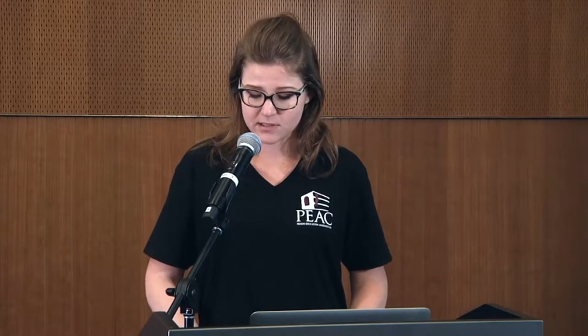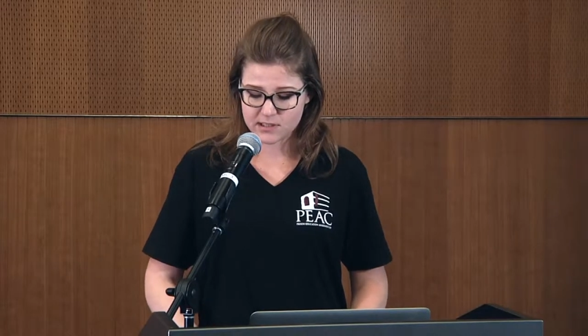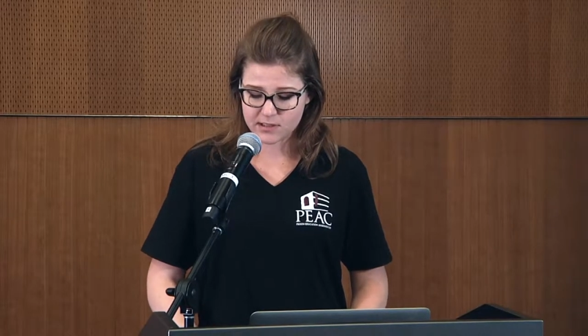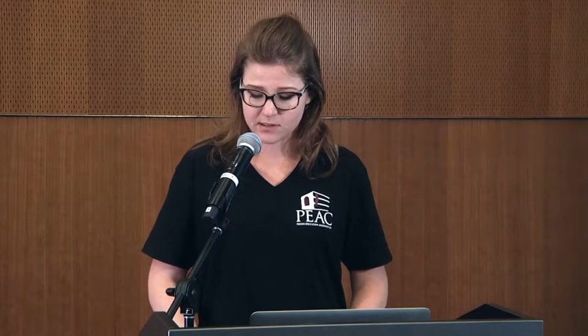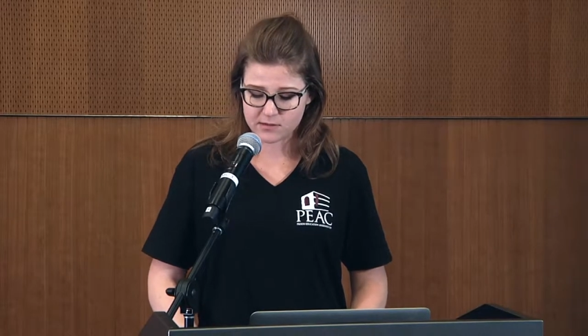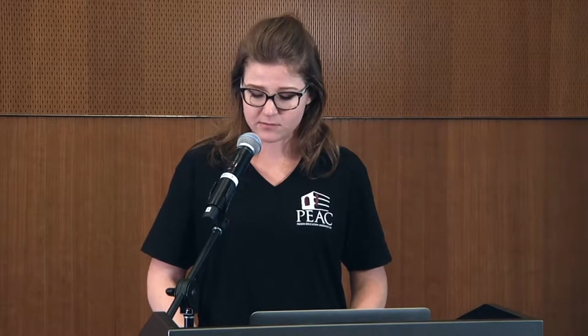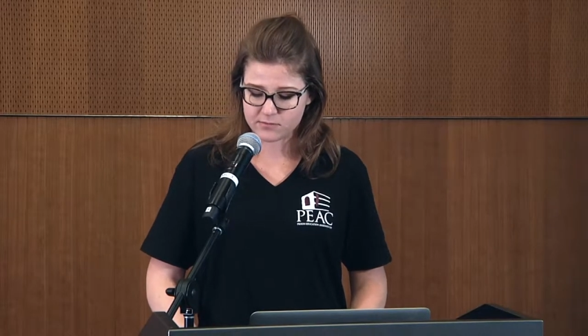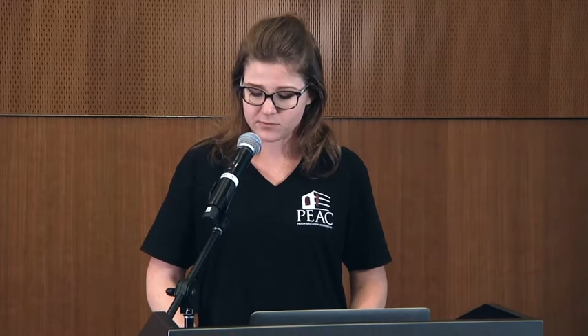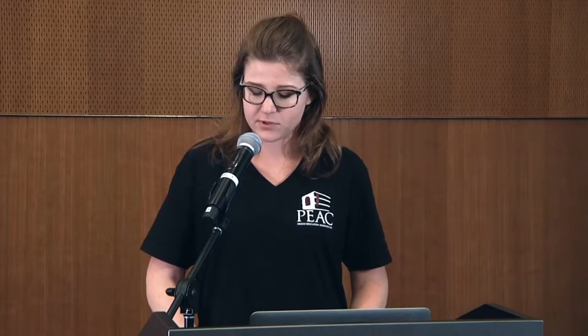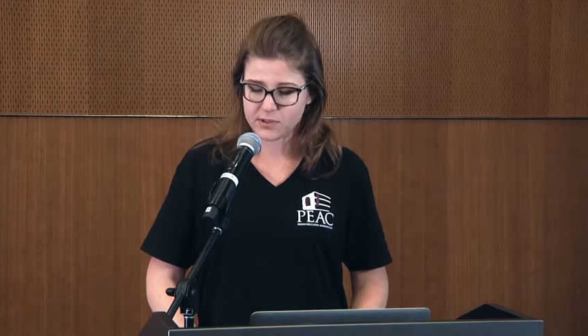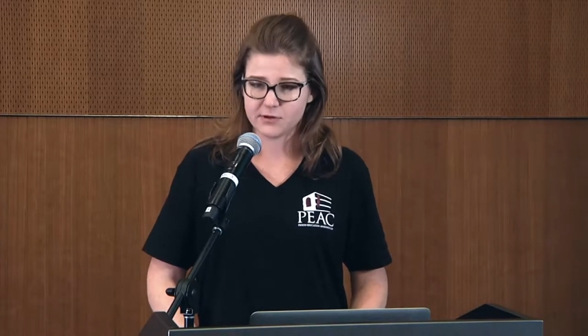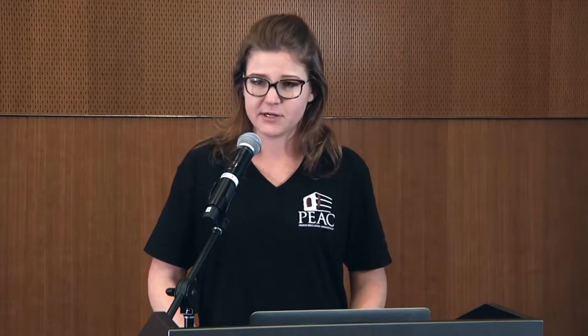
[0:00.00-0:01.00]

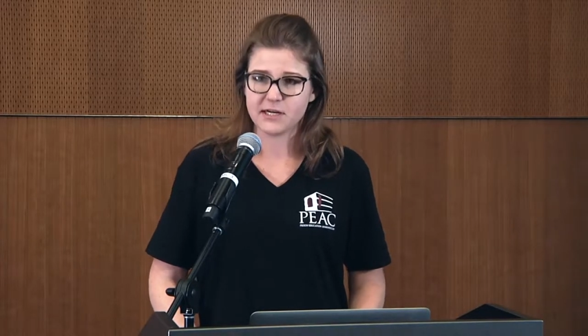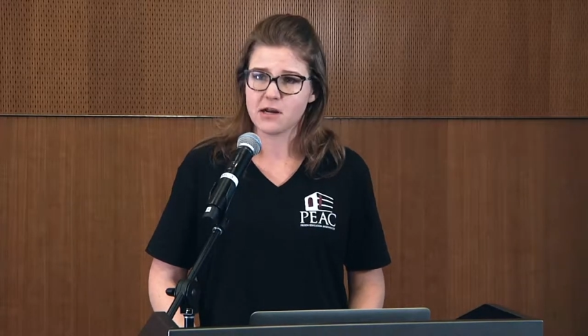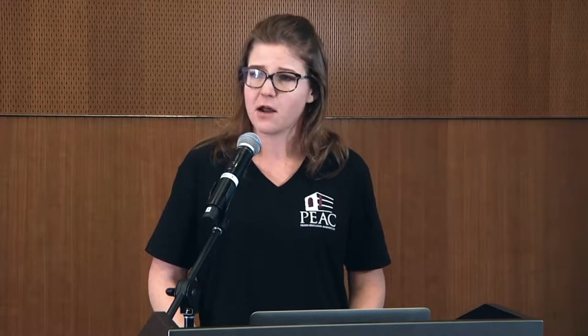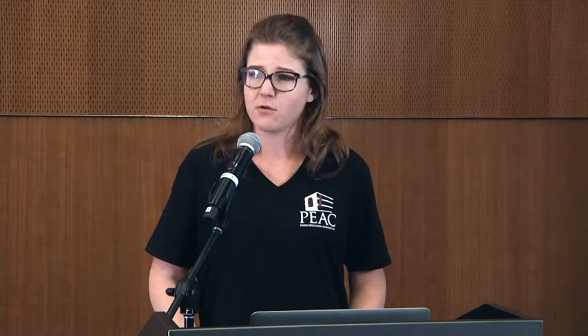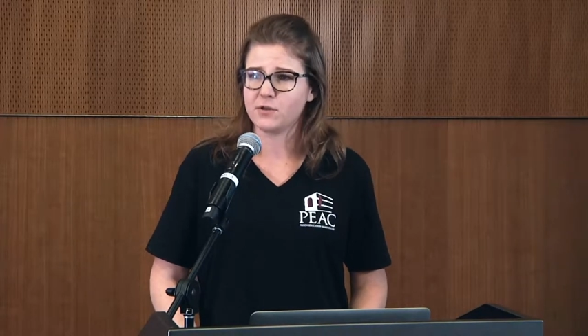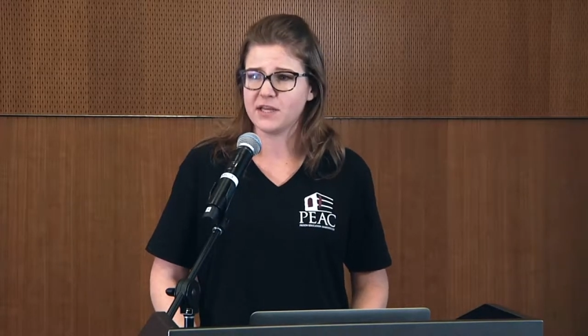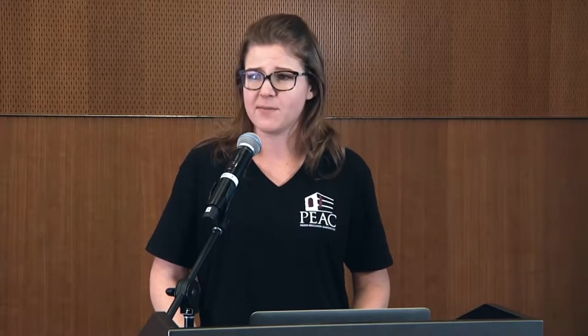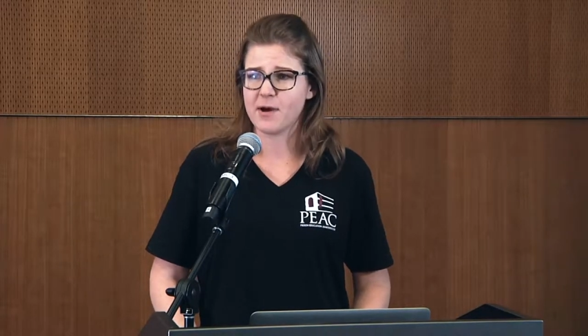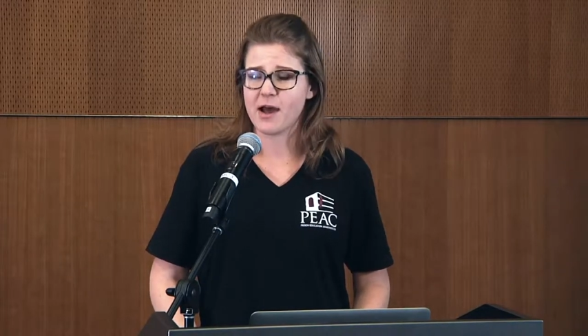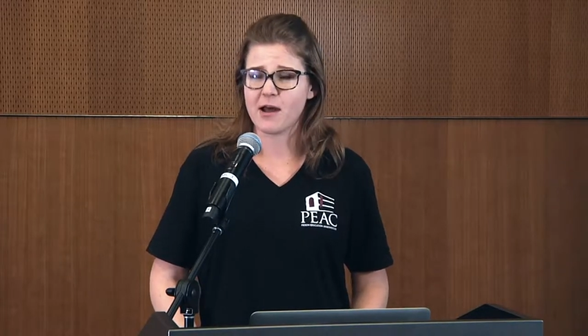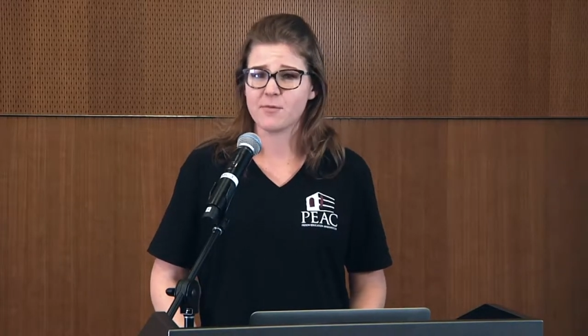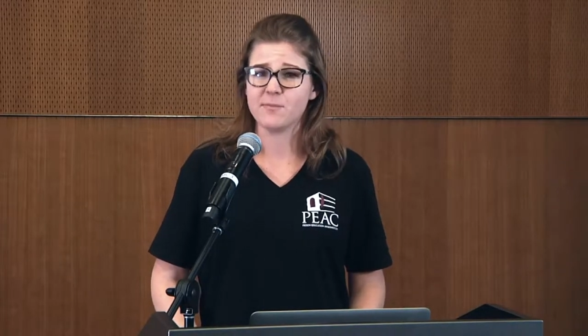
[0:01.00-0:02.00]
they're learning not only
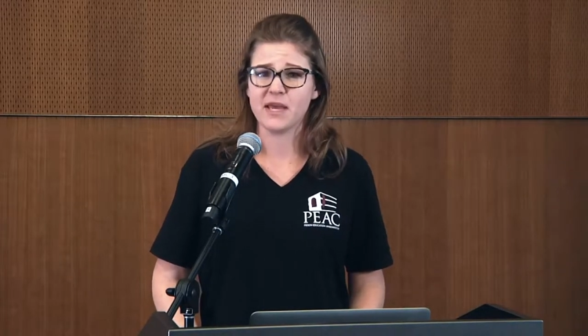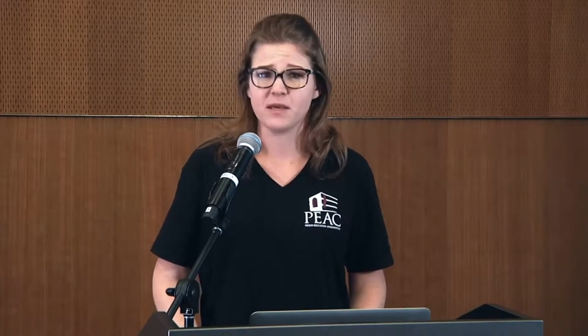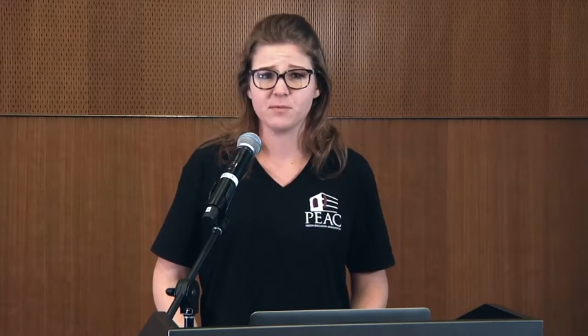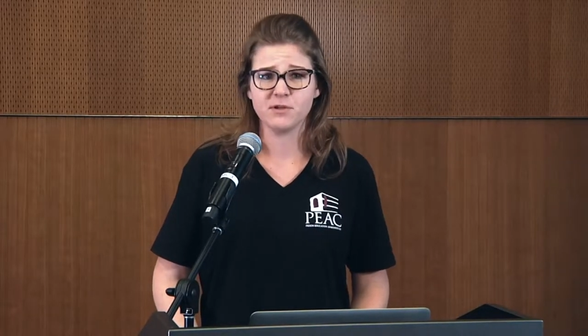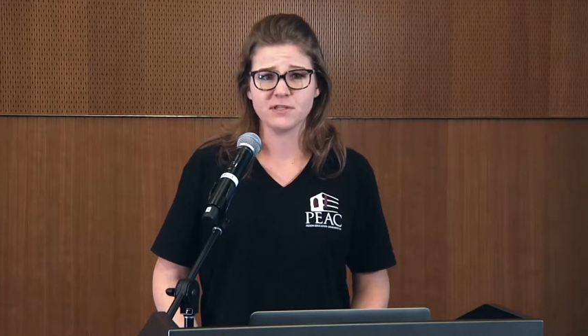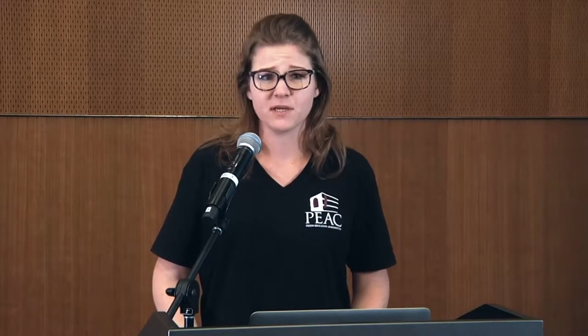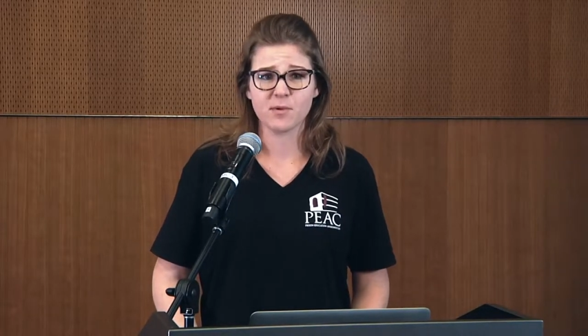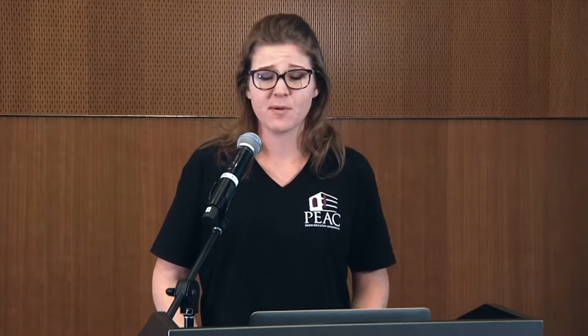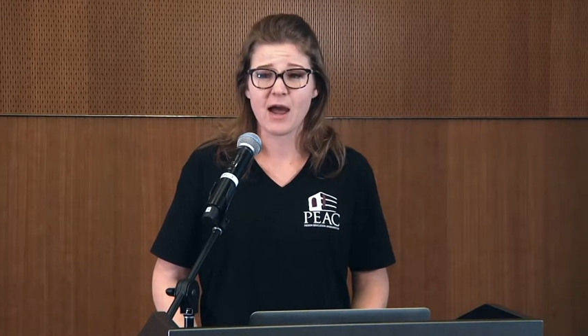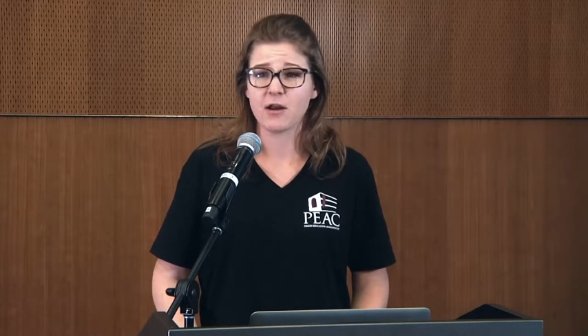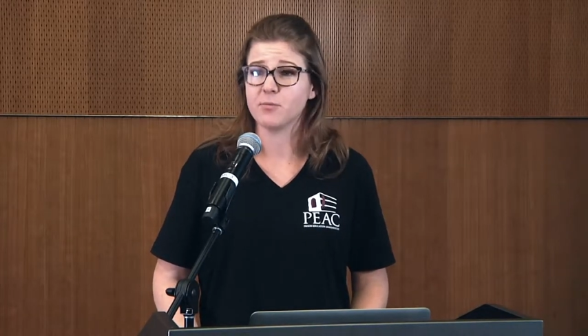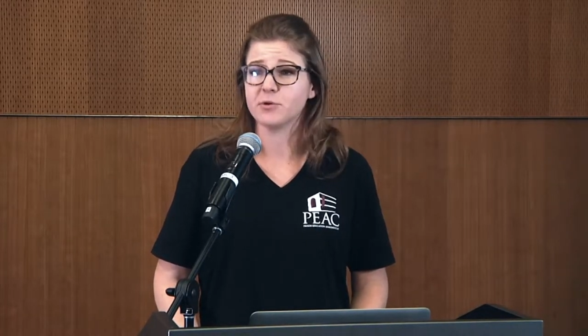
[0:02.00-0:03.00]
about how to make music,
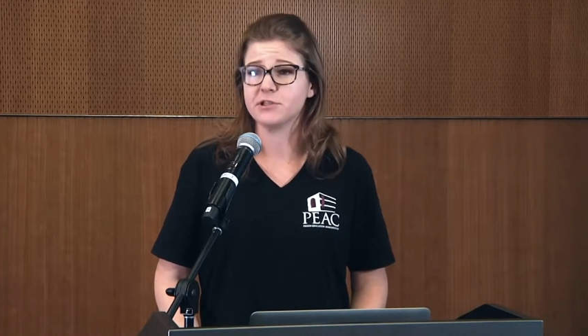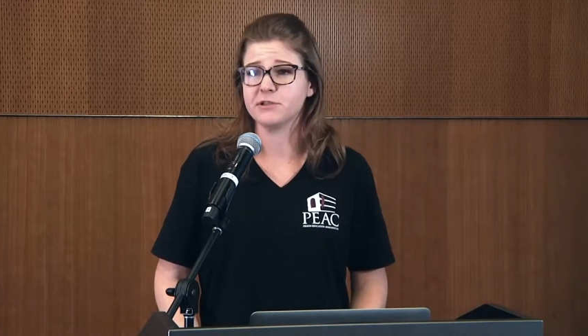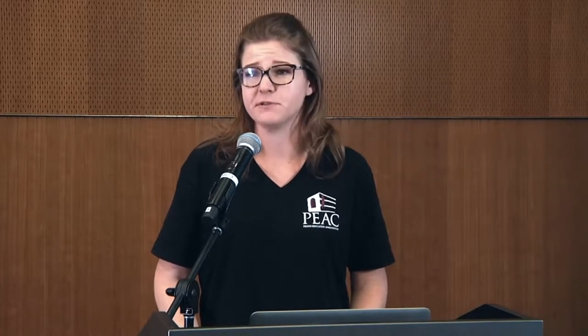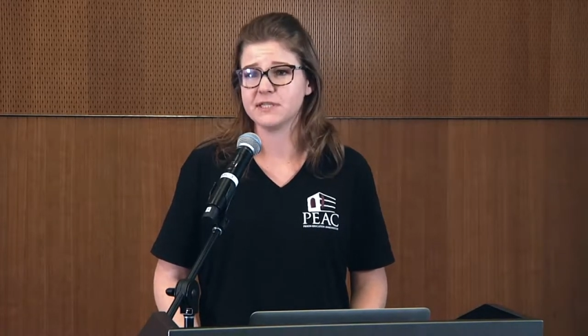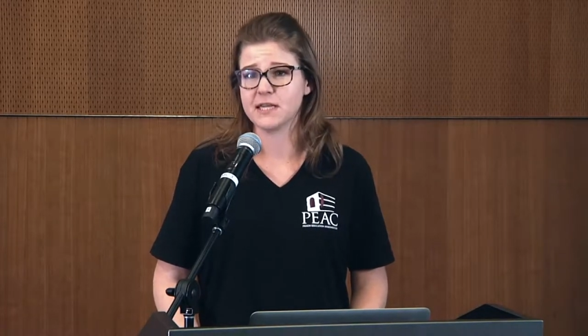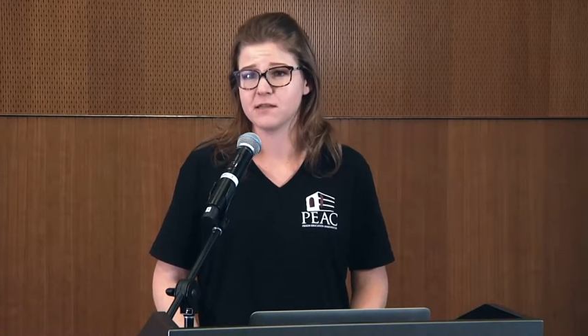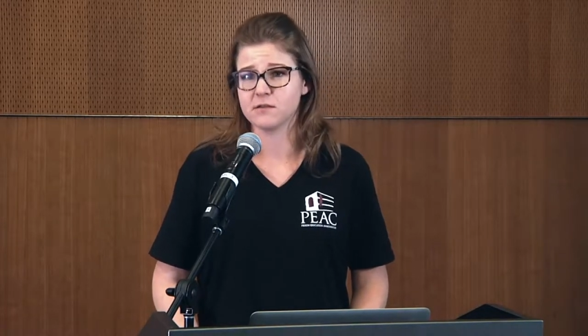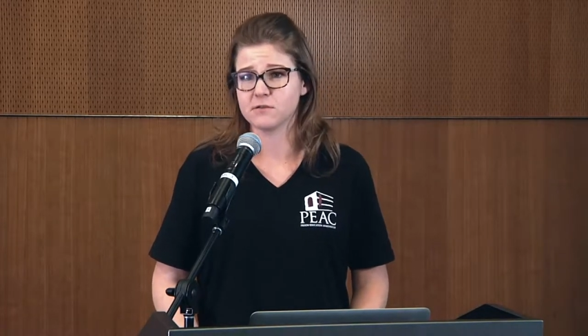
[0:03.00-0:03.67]
but how to produce it.